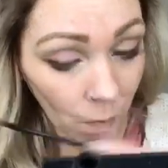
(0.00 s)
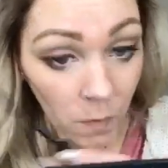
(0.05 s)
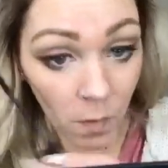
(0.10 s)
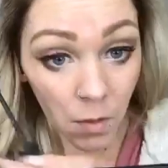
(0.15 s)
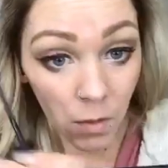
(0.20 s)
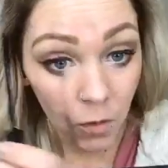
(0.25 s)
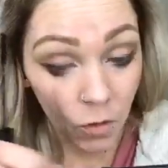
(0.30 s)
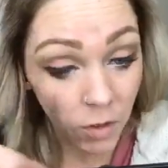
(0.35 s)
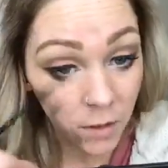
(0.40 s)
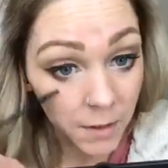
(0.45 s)

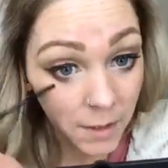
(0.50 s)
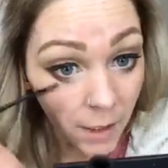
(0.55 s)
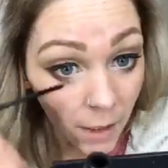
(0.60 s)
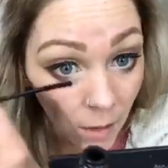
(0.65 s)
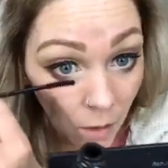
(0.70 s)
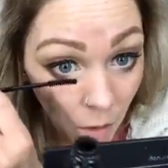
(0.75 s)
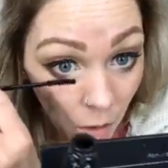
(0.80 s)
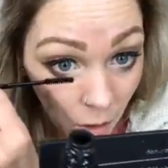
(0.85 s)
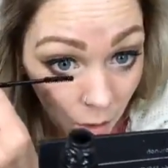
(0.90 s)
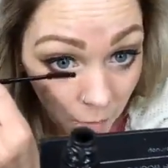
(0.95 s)
So just
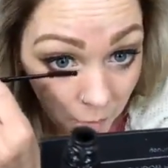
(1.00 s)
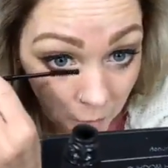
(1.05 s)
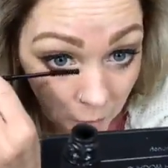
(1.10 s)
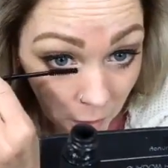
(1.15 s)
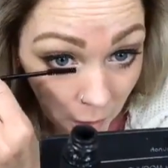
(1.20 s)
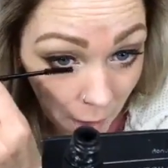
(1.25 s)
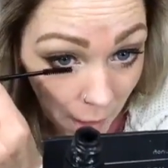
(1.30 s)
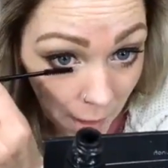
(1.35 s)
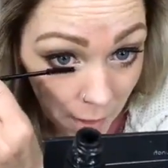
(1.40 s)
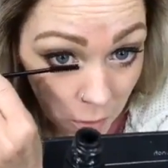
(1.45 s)
get all of your
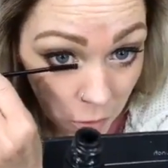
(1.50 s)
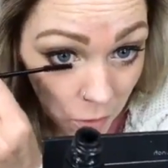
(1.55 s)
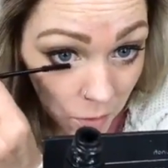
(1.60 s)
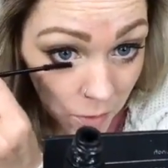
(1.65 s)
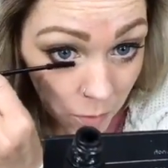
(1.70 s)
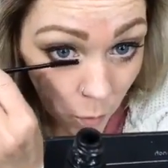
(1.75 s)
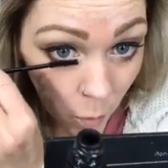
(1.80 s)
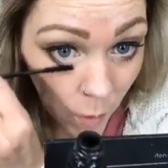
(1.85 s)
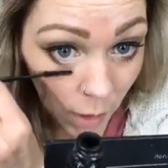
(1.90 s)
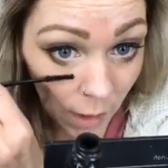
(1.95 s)

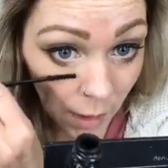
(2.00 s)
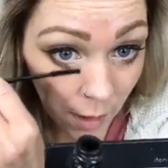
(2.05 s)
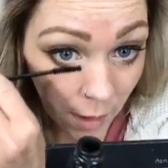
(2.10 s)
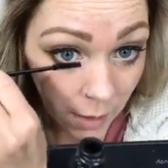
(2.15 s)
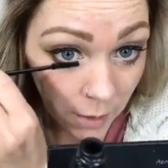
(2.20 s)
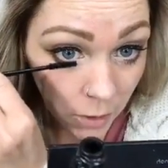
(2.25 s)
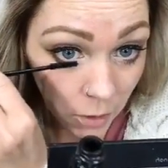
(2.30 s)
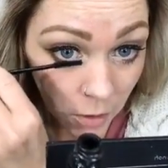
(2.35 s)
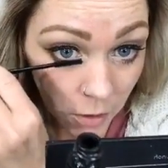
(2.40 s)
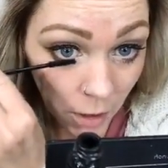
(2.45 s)
lashes wet
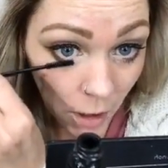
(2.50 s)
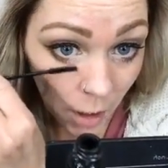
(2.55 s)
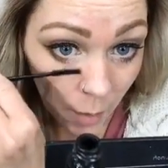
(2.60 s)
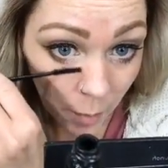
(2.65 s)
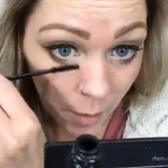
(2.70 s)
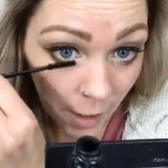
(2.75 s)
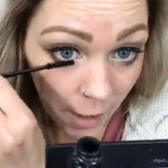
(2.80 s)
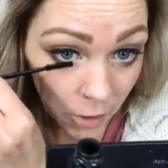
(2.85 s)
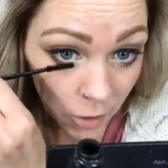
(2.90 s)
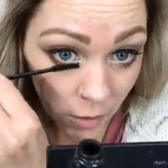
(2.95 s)
and your
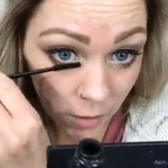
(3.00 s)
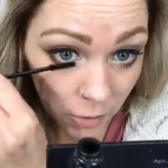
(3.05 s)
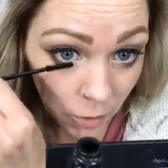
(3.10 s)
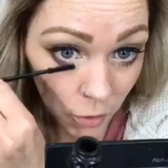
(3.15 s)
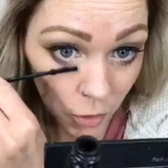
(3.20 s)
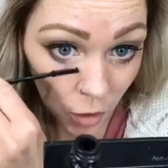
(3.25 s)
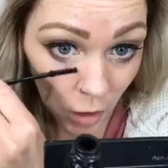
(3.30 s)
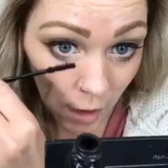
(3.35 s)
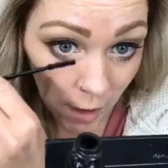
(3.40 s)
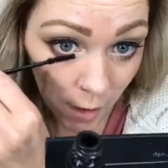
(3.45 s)
top lashes are
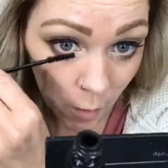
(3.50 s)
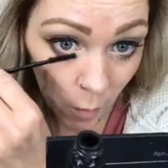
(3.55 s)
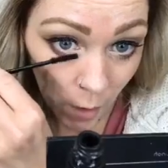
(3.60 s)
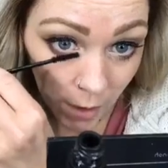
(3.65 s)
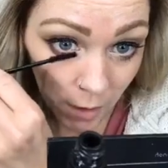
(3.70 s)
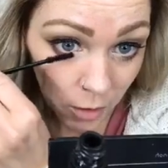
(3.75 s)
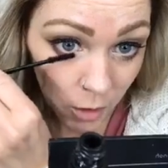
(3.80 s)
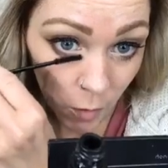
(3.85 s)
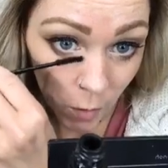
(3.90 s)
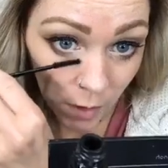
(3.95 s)
drying while
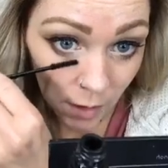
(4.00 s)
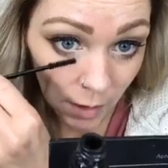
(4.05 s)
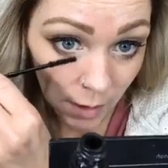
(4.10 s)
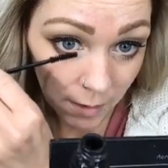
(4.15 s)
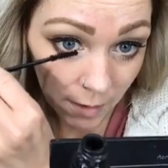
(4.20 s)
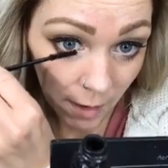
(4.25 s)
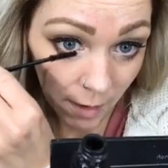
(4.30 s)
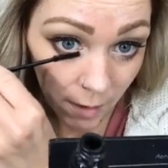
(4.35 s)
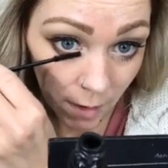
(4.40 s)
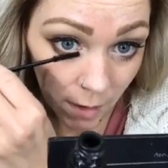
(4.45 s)
you're doing this,
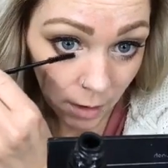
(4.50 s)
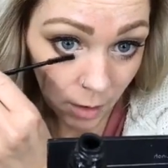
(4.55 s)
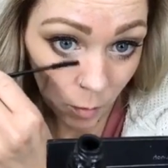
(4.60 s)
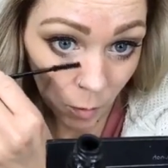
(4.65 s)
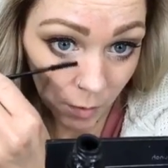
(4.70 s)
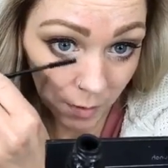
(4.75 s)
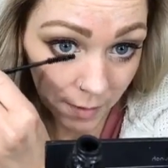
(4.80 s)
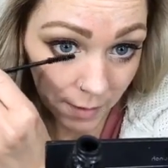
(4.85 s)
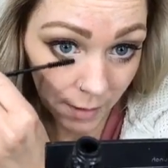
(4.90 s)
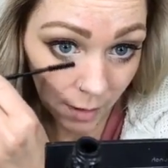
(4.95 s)
and then you
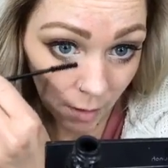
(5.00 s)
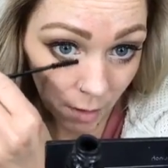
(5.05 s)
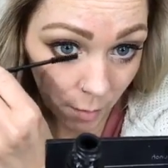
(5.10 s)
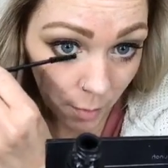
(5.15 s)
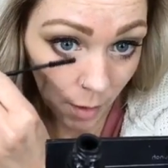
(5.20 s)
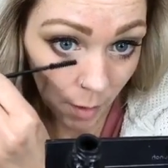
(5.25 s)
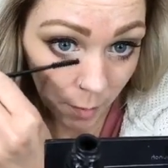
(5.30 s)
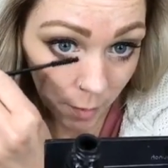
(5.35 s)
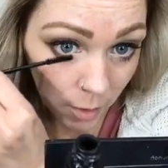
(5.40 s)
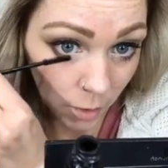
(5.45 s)
will seal them
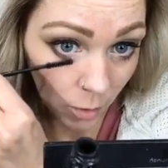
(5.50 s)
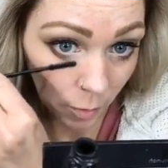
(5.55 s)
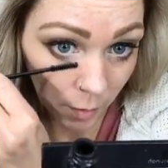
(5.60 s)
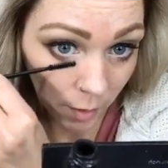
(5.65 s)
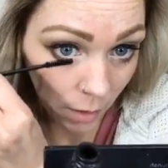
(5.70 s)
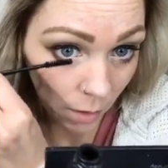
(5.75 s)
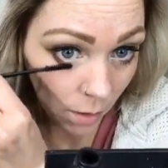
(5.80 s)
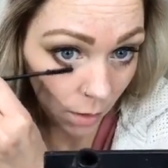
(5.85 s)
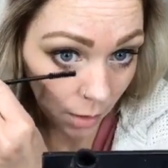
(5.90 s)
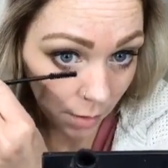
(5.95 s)
up and you'll
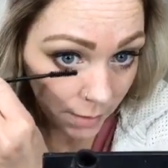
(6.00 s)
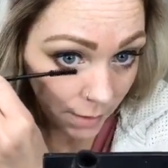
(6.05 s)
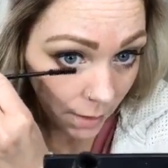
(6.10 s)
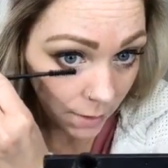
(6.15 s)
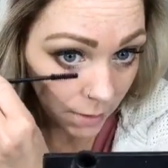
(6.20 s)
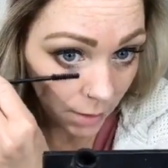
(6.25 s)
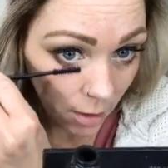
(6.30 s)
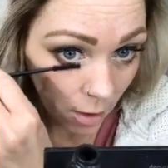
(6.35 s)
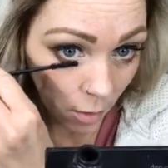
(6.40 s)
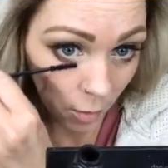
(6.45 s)
be all set
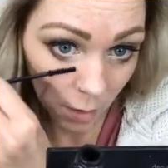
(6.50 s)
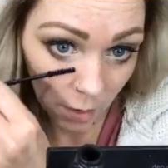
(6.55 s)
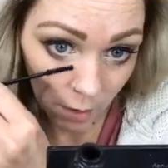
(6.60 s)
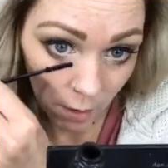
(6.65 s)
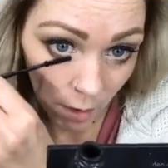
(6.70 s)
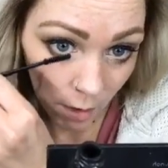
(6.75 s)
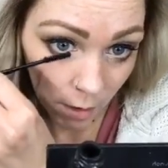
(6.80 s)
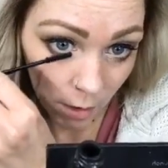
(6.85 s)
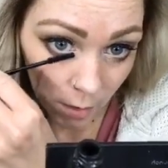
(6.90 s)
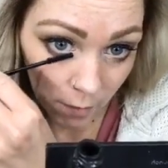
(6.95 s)
to go and
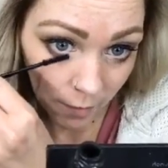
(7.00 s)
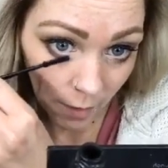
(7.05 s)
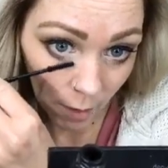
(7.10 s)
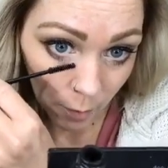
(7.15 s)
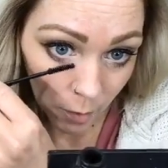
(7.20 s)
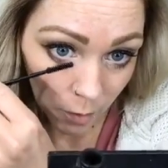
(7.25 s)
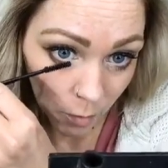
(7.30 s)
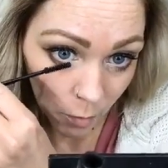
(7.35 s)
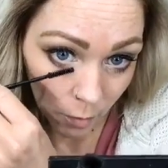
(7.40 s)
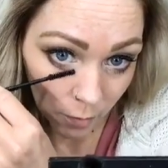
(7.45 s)
none of your
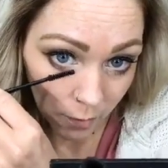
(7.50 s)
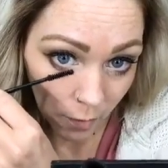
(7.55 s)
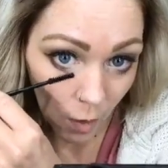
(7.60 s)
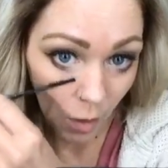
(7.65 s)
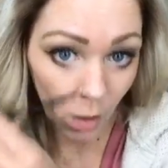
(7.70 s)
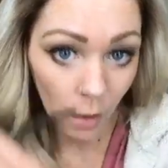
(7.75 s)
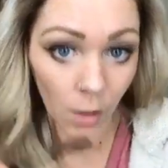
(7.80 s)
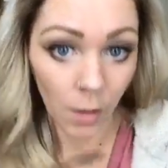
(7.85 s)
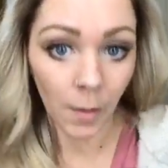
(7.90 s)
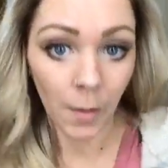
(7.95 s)
fibers will
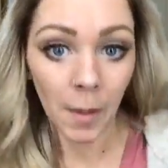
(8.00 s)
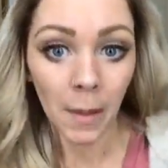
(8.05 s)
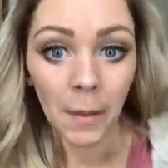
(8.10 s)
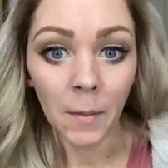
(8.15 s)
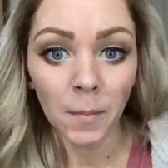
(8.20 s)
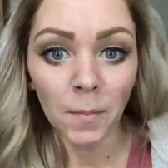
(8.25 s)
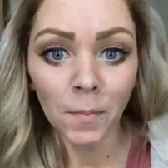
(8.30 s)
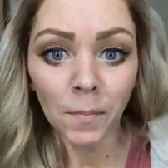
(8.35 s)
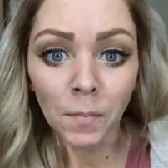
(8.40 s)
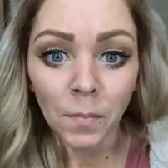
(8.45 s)
fall.
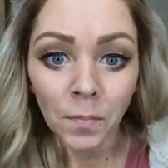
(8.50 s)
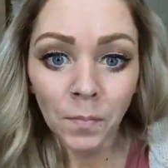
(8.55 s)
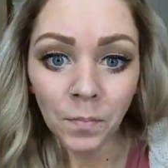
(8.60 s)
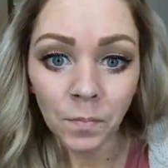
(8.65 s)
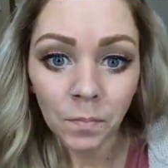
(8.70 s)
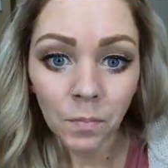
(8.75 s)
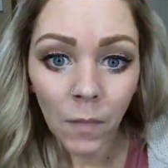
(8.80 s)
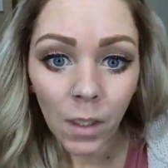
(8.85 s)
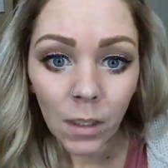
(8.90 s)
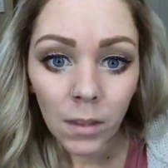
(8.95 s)

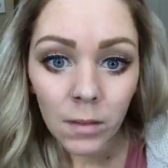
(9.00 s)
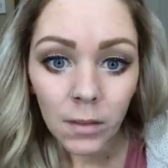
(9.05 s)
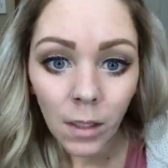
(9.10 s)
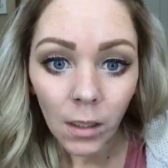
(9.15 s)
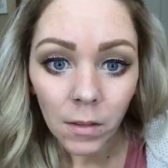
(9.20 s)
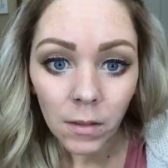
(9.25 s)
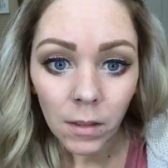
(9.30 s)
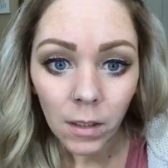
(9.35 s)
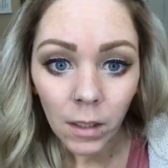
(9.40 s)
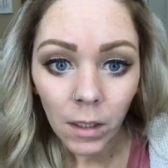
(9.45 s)

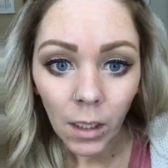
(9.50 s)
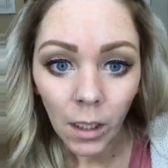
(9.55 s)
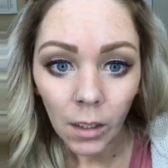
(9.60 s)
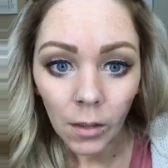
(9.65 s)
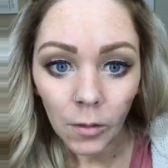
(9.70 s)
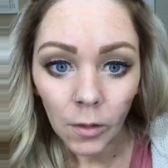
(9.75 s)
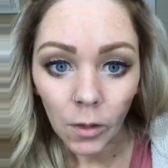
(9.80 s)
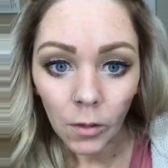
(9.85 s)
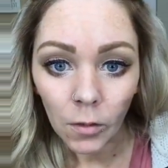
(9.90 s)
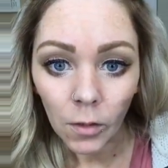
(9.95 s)
Sounds like kind
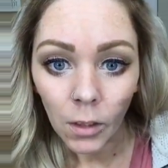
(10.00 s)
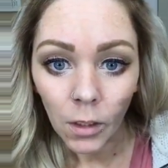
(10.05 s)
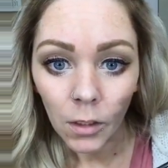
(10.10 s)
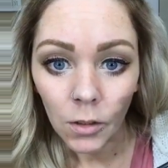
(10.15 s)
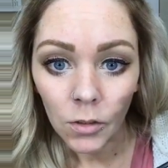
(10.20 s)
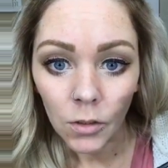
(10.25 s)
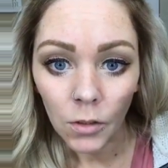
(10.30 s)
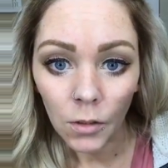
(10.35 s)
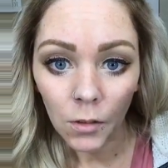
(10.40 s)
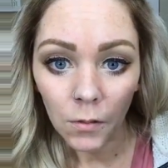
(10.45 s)
of a
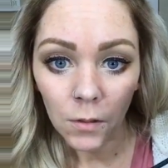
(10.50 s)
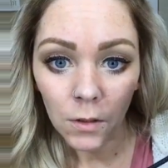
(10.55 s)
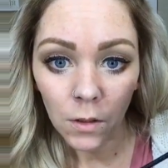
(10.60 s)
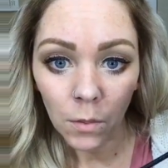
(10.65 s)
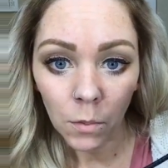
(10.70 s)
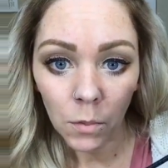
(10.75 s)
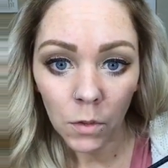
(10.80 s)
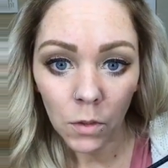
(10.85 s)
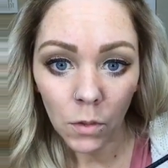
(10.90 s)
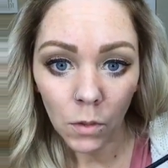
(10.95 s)
notification of
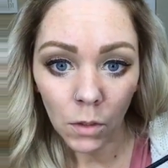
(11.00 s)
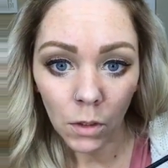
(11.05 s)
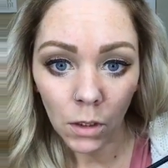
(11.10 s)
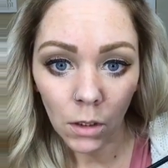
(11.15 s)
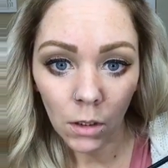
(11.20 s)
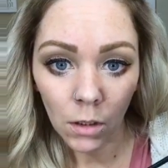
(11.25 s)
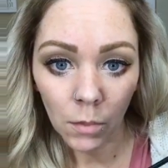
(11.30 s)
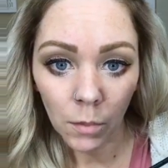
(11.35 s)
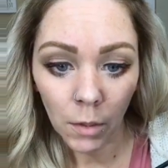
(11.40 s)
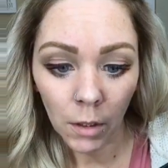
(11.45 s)
some
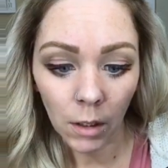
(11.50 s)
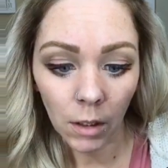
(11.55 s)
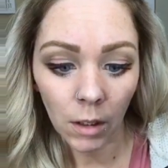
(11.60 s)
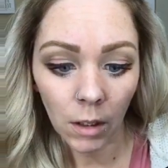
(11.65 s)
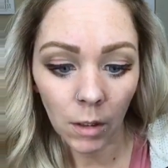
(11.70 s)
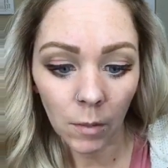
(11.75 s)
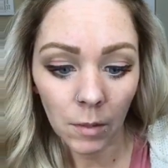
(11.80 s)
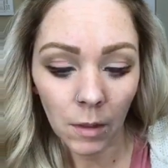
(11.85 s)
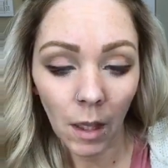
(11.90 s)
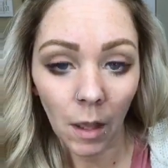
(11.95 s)
sort, but it
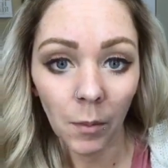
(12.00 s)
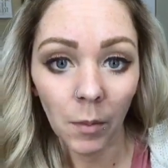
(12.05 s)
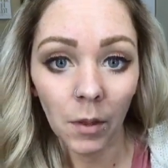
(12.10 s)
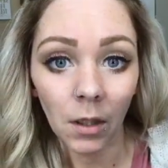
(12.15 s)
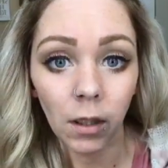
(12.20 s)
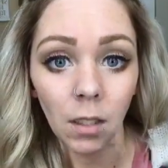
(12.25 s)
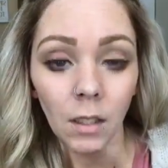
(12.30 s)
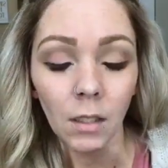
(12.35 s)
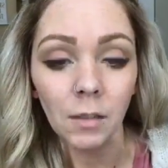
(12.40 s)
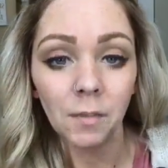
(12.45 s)
keeps
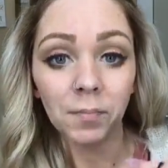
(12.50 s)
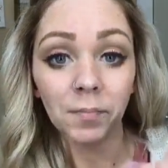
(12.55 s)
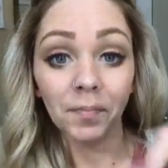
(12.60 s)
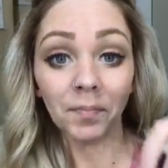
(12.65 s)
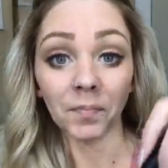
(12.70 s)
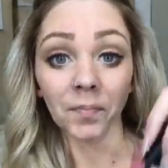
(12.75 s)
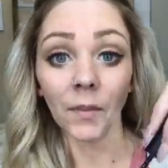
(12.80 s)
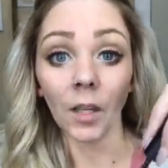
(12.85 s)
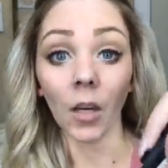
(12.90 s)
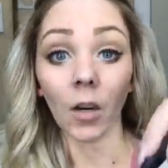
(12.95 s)
happening.
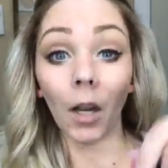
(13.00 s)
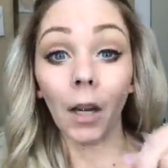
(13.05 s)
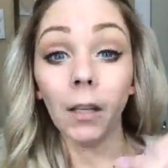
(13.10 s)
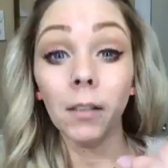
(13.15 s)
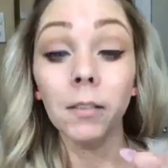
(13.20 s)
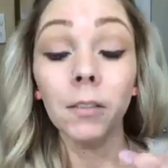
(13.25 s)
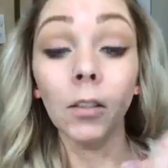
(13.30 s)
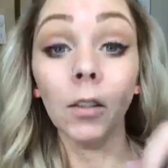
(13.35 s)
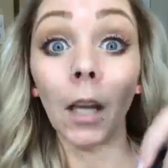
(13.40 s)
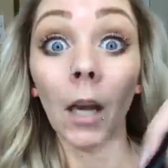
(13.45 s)
Okay,
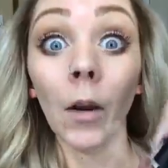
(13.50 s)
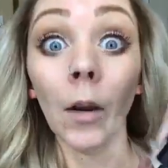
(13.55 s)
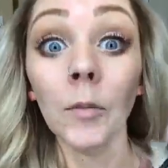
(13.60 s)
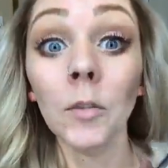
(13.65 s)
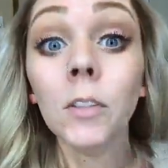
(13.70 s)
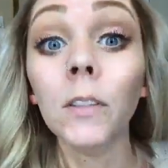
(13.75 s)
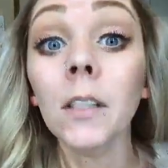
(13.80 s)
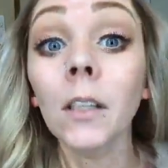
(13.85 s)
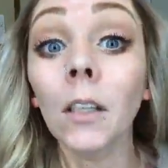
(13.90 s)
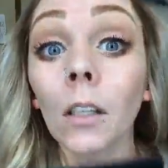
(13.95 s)
so now I'm
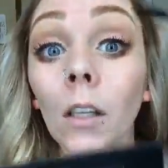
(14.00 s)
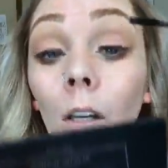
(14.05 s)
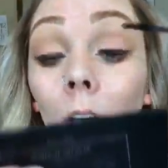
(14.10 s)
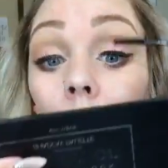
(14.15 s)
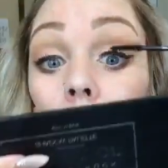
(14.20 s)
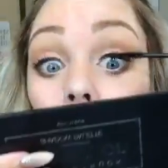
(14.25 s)
just going to go